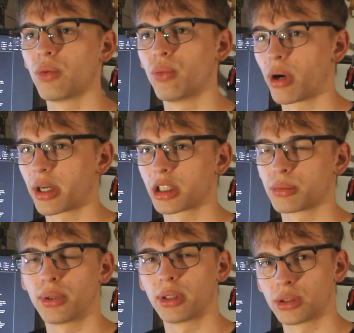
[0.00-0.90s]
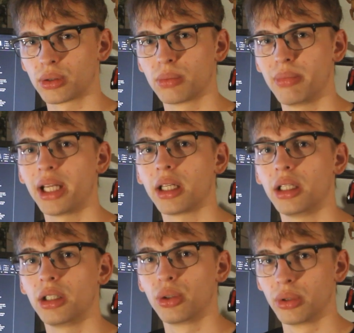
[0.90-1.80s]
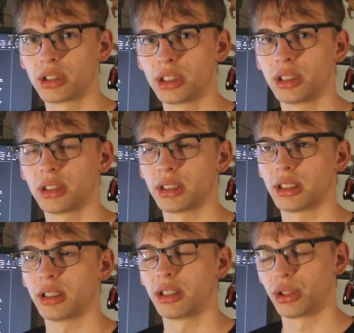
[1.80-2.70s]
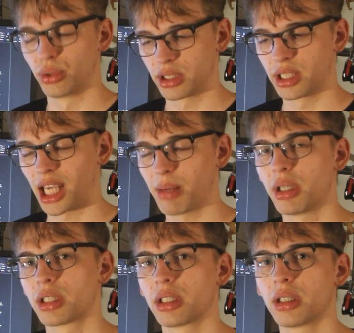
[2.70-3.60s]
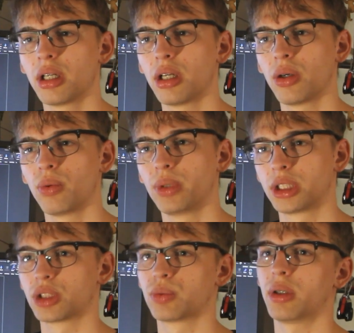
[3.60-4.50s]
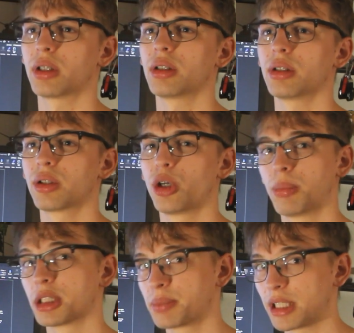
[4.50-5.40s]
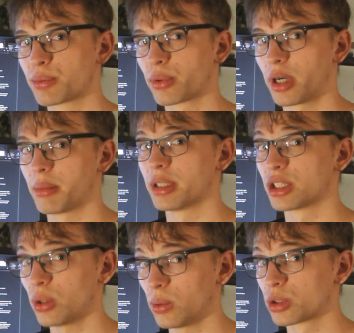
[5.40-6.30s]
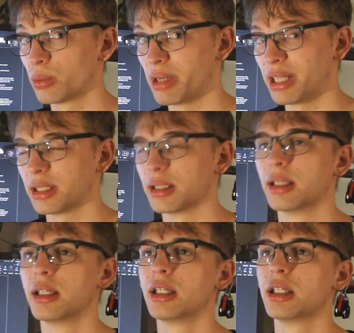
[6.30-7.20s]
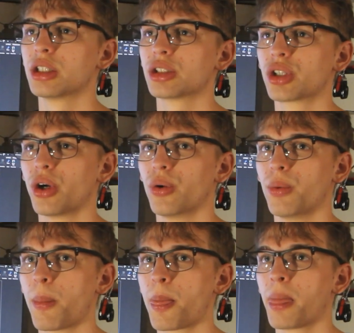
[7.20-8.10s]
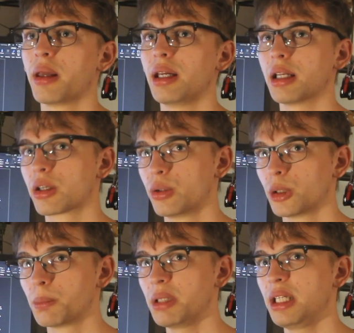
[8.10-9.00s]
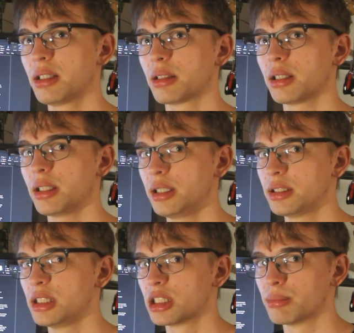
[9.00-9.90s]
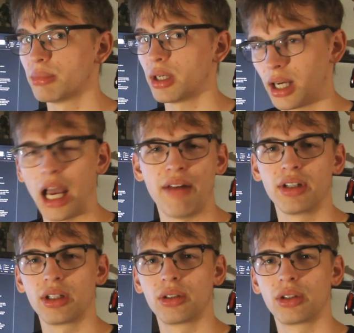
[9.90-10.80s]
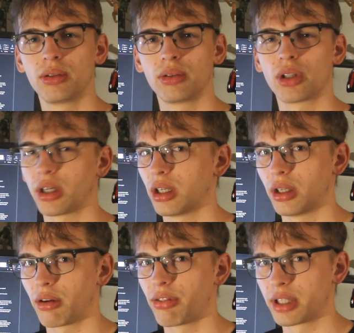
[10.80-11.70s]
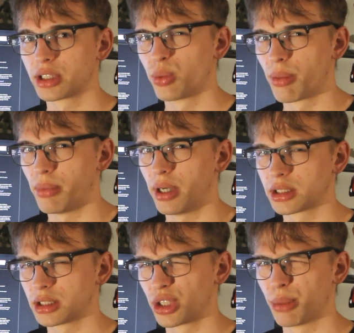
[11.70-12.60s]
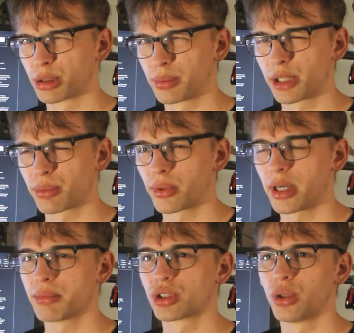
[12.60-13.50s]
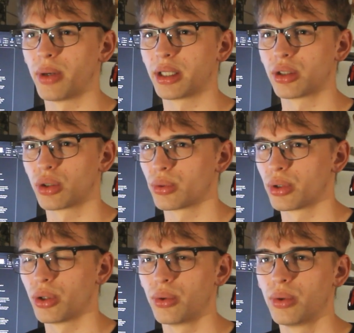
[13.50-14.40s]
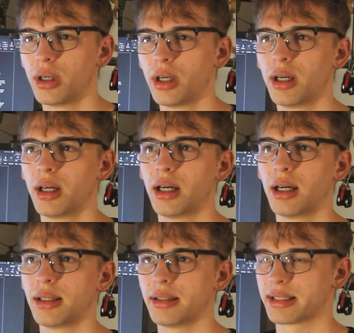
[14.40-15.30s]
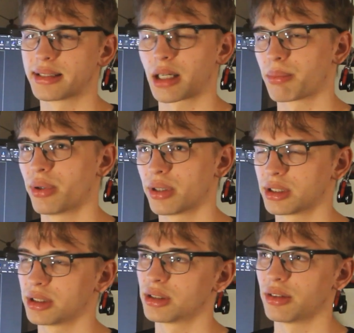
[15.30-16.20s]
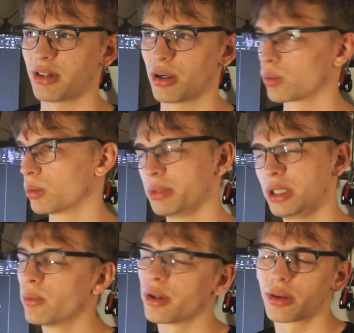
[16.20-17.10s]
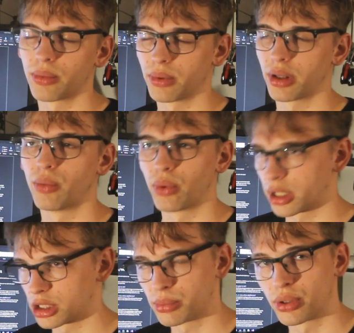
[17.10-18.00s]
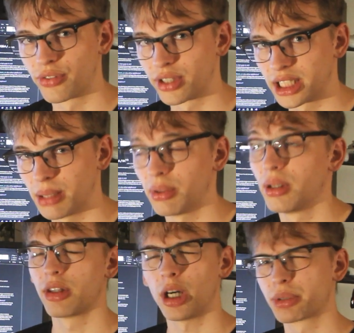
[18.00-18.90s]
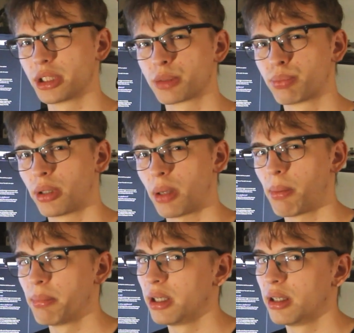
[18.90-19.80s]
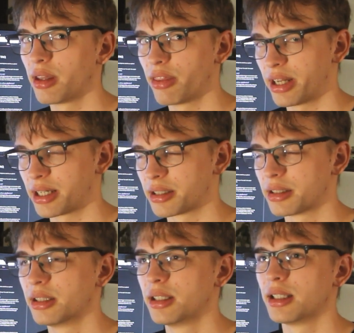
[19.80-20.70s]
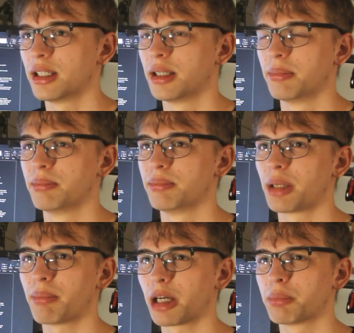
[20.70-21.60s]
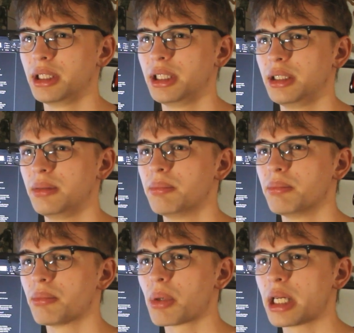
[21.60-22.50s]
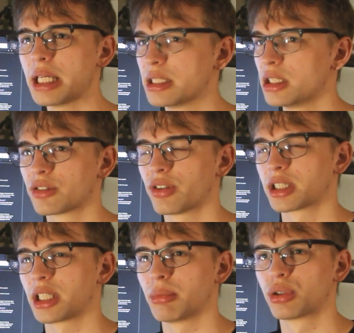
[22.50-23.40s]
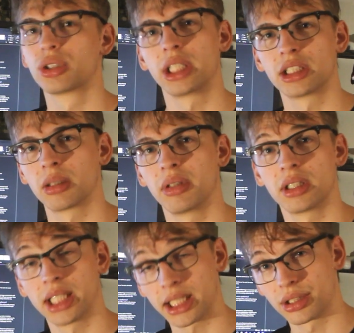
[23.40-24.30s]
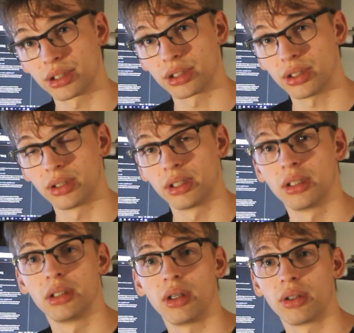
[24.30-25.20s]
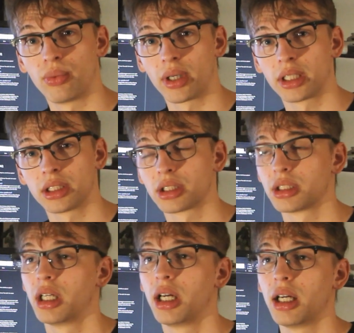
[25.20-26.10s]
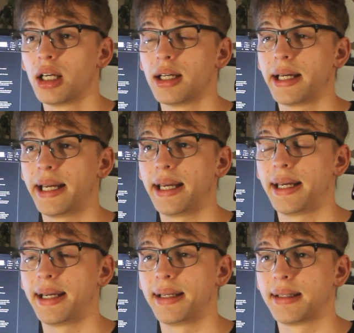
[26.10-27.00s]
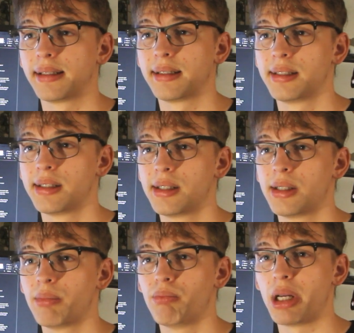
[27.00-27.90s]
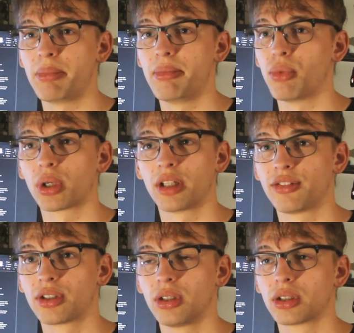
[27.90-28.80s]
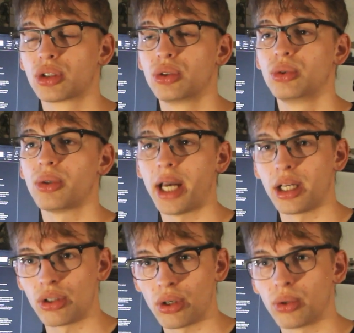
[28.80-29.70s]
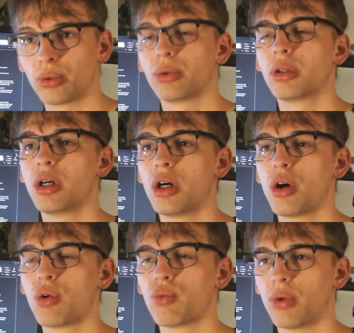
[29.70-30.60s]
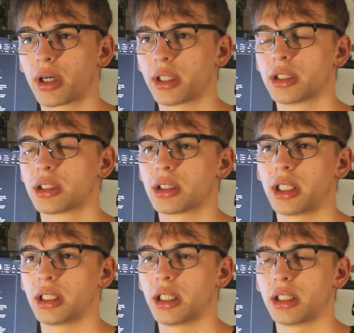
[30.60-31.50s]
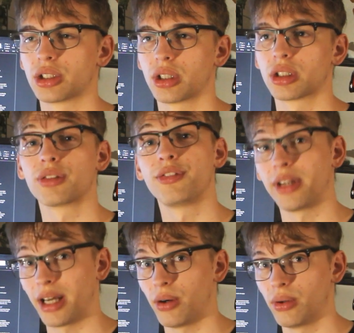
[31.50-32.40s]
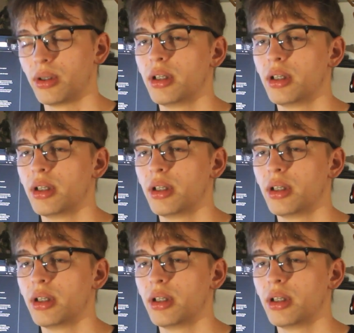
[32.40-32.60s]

Rocket Explorer is also made in Unity, the Unity game engine, which is what Kerbal Space Program is also made in. So it could be easy to mod. I haven't done a lot of things with mods in Kerbal Space Program, so I don't know the exact process of how it would be with Rocket Explorer, for example. The option is probably there. It might be easiest, for example, to change some of the textures on the rockets, and maybe more difficult to add your own rockets and such for now.